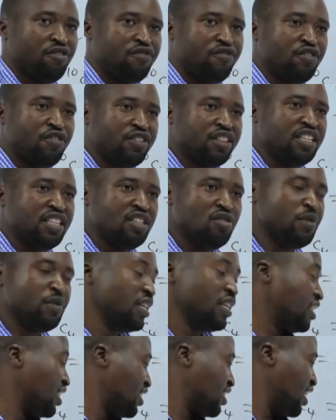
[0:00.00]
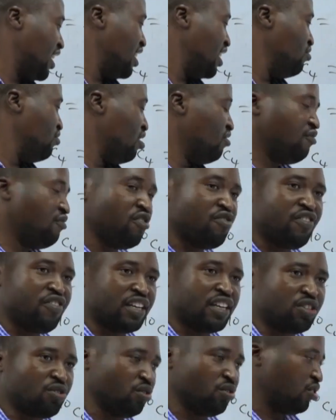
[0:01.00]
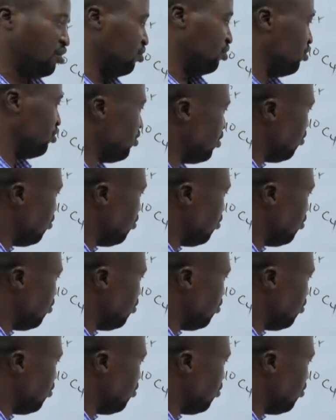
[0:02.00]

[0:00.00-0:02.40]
for the denominator side, we have 4 factorial,